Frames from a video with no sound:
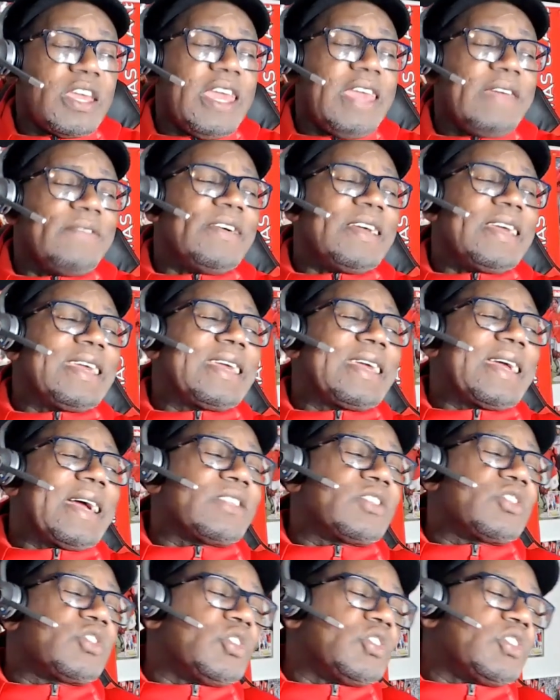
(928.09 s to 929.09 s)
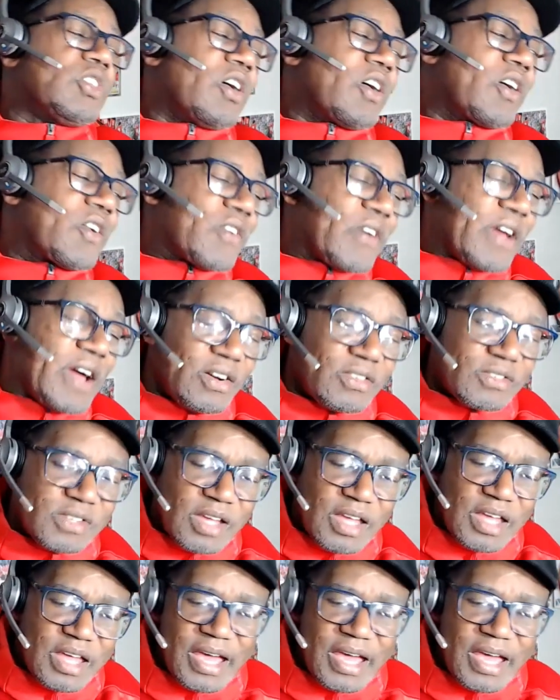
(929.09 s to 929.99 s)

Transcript: even get to the ground.